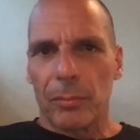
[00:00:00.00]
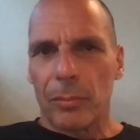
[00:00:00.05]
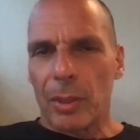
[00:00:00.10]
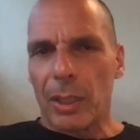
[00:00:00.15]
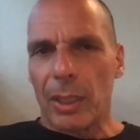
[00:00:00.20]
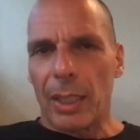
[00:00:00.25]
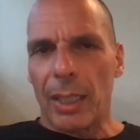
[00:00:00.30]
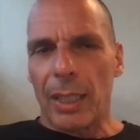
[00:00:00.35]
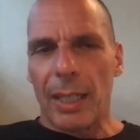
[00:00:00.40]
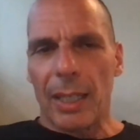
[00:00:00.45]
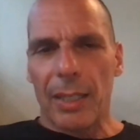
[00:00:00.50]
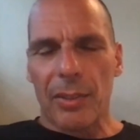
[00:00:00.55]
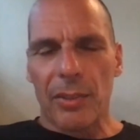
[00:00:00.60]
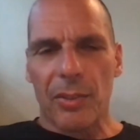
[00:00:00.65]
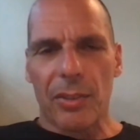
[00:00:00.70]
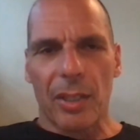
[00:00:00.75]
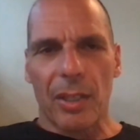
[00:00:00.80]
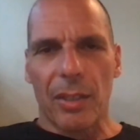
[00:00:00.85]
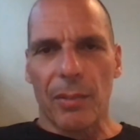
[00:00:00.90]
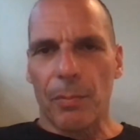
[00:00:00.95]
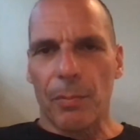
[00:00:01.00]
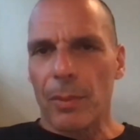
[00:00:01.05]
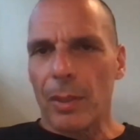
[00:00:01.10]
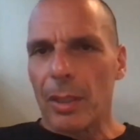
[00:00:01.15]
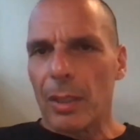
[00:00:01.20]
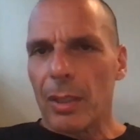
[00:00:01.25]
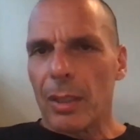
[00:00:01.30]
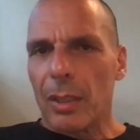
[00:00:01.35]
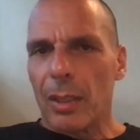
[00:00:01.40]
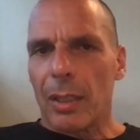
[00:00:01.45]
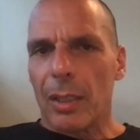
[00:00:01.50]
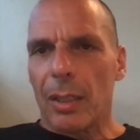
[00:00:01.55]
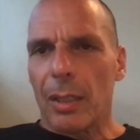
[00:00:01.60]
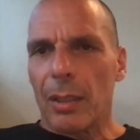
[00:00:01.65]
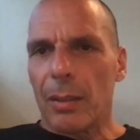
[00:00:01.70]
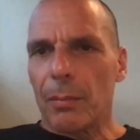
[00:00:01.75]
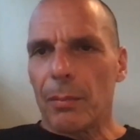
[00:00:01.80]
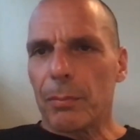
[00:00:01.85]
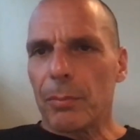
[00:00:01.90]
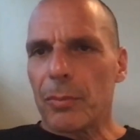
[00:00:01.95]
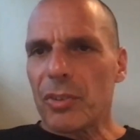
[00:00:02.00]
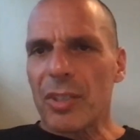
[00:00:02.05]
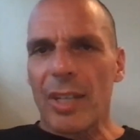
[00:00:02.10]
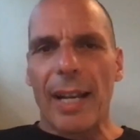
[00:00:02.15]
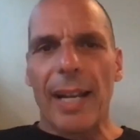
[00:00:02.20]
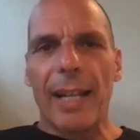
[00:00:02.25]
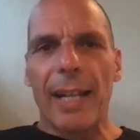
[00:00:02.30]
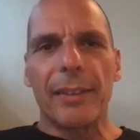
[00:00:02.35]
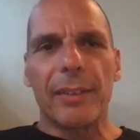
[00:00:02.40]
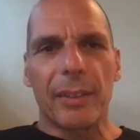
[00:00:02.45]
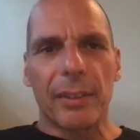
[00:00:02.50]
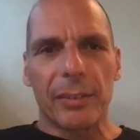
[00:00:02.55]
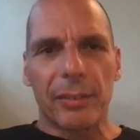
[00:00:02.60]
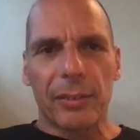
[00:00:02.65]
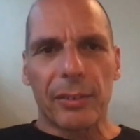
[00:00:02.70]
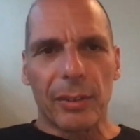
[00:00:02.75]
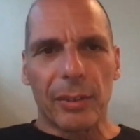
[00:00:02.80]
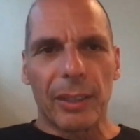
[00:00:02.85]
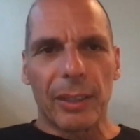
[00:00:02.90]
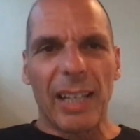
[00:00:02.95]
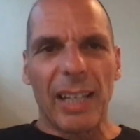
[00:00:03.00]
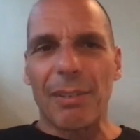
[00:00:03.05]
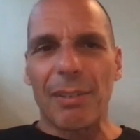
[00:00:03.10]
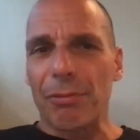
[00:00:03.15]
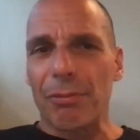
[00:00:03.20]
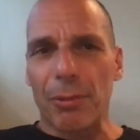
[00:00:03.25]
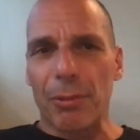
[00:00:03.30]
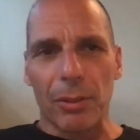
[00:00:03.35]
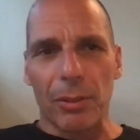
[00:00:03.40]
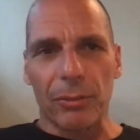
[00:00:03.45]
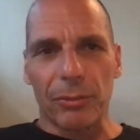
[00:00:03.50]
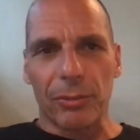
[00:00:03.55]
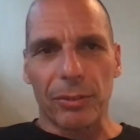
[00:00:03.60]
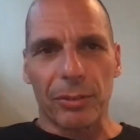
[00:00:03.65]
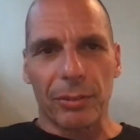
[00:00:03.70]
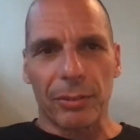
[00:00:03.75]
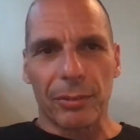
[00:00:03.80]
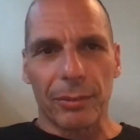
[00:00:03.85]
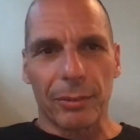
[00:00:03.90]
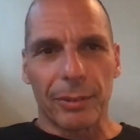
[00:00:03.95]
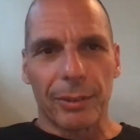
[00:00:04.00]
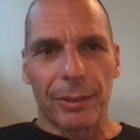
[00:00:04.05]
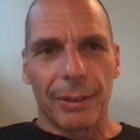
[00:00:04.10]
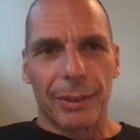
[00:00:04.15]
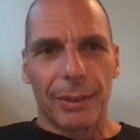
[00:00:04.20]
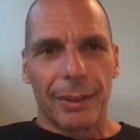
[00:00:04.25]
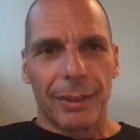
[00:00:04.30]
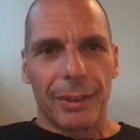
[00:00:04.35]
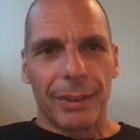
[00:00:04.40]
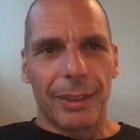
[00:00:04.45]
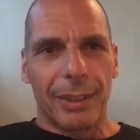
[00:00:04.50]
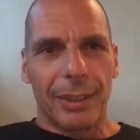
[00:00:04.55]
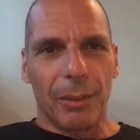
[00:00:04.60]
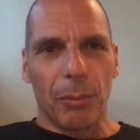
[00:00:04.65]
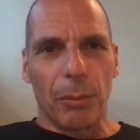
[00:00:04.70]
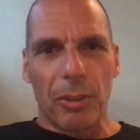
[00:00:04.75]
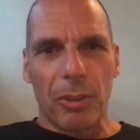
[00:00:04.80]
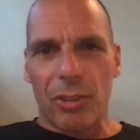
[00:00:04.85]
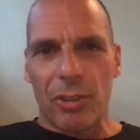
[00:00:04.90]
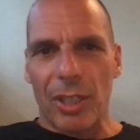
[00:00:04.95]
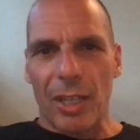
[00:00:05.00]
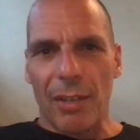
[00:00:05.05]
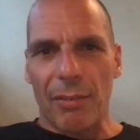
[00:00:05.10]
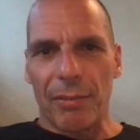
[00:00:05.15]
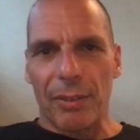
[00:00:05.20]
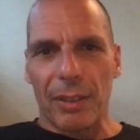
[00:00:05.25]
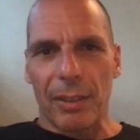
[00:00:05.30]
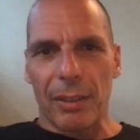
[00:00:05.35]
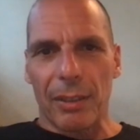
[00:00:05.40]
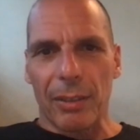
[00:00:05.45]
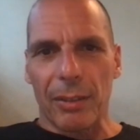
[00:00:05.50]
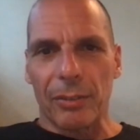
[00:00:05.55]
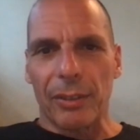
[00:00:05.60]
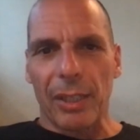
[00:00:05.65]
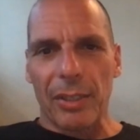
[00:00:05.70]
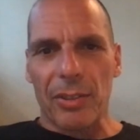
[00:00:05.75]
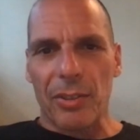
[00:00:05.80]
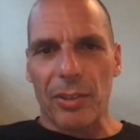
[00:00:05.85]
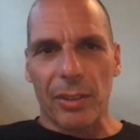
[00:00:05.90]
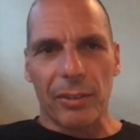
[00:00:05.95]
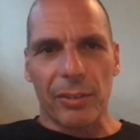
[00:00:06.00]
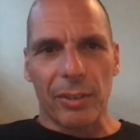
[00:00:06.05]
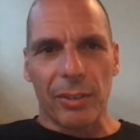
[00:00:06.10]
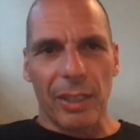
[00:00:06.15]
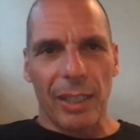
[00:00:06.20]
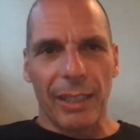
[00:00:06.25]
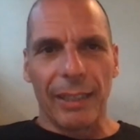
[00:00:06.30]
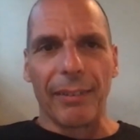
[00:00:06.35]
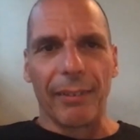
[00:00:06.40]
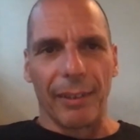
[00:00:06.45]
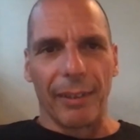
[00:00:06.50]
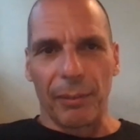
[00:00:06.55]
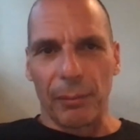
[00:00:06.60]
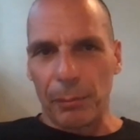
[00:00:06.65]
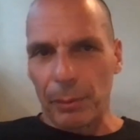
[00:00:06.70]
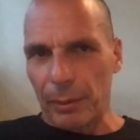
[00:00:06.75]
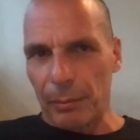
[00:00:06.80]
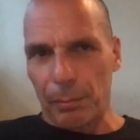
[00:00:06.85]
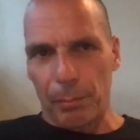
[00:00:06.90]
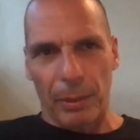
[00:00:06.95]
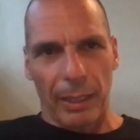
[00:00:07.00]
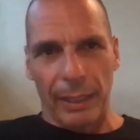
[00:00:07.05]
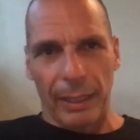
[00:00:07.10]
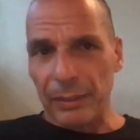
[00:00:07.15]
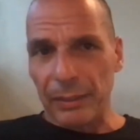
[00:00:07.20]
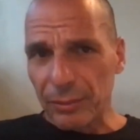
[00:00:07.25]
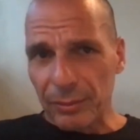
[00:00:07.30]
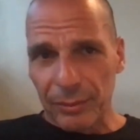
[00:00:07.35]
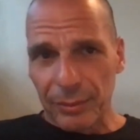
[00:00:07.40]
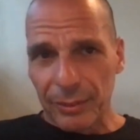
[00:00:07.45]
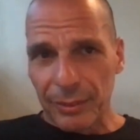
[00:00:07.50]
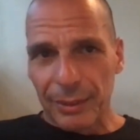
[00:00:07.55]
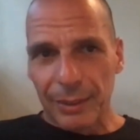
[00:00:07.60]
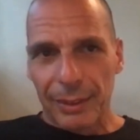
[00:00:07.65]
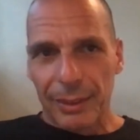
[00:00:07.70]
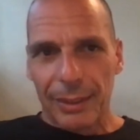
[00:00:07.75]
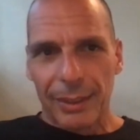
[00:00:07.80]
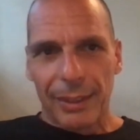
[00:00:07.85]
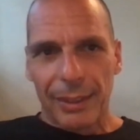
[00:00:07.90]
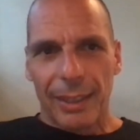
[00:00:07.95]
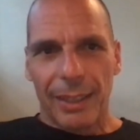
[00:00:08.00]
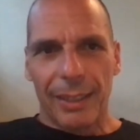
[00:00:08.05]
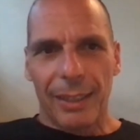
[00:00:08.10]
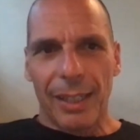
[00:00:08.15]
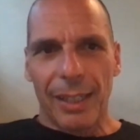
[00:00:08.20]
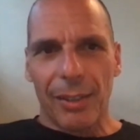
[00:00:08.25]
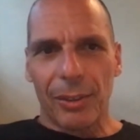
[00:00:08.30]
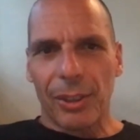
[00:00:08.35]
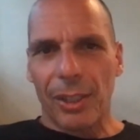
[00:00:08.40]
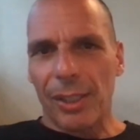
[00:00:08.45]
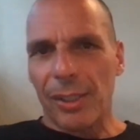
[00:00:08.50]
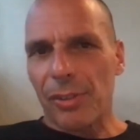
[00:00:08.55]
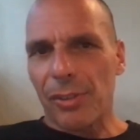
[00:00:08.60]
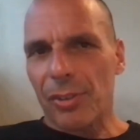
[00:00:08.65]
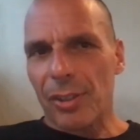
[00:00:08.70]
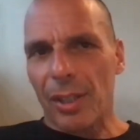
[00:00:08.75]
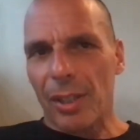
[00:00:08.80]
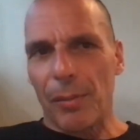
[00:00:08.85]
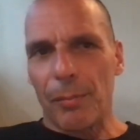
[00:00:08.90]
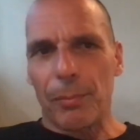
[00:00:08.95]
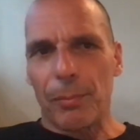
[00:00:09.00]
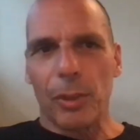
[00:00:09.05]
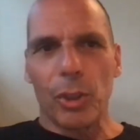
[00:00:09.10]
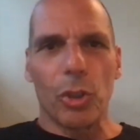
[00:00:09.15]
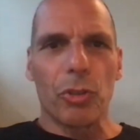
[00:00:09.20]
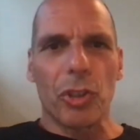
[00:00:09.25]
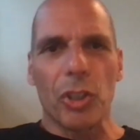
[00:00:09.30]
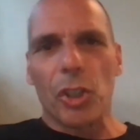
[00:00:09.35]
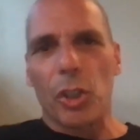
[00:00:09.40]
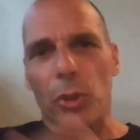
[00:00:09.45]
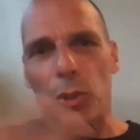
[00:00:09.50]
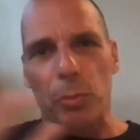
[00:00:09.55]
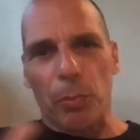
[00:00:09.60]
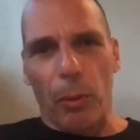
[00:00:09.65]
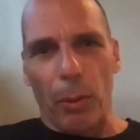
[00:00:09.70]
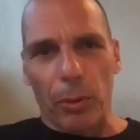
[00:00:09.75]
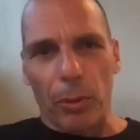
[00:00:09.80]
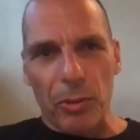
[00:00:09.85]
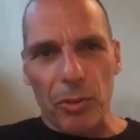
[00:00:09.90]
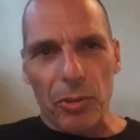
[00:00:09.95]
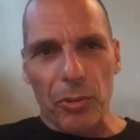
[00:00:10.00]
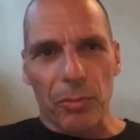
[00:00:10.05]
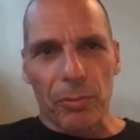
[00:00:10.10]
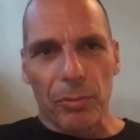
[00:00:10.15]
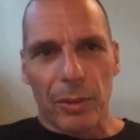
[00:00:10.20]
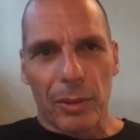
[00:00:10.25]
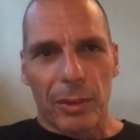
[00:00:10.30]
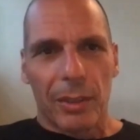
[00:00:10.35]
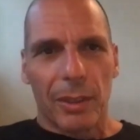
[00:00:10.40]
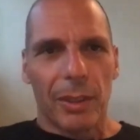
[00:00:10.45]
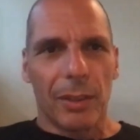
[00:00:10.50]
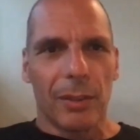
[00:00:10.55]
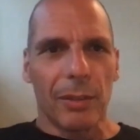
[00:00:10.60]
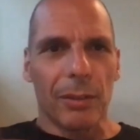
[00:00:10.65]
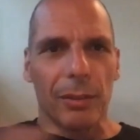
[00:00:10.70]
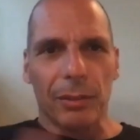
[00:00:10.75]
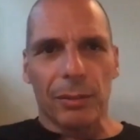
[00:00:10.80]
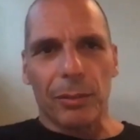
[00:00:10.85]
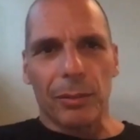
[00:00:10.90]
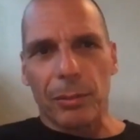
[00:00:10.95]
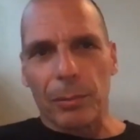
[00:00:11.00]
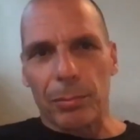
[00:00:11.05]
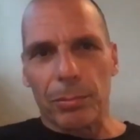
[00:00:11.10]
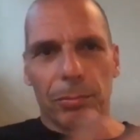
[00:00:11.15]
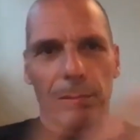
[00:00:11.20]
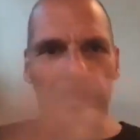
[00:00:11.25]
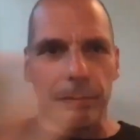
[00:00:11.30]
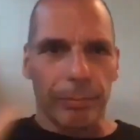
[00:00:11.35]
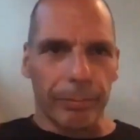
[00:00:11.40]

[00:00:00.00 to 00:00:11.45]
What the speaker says: He has surrendered on every front in which he ever contested anything with Berlin. And now he's using you as pawns in order to,